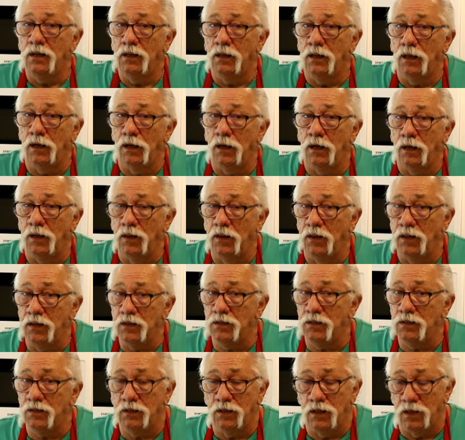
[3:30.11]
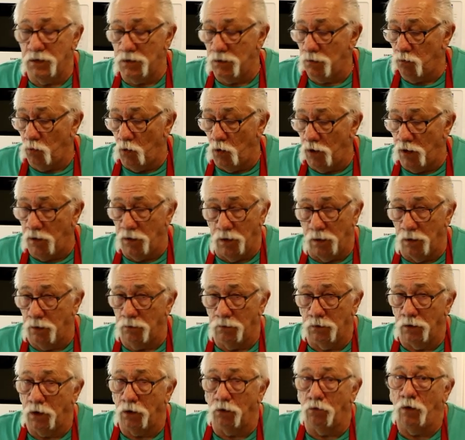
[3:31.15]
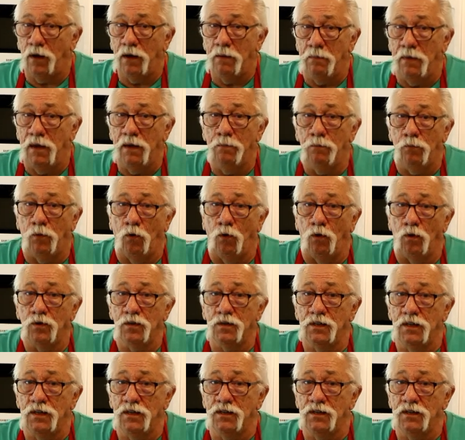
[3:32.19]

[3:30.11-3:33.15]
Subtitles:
this one of the great meatballs,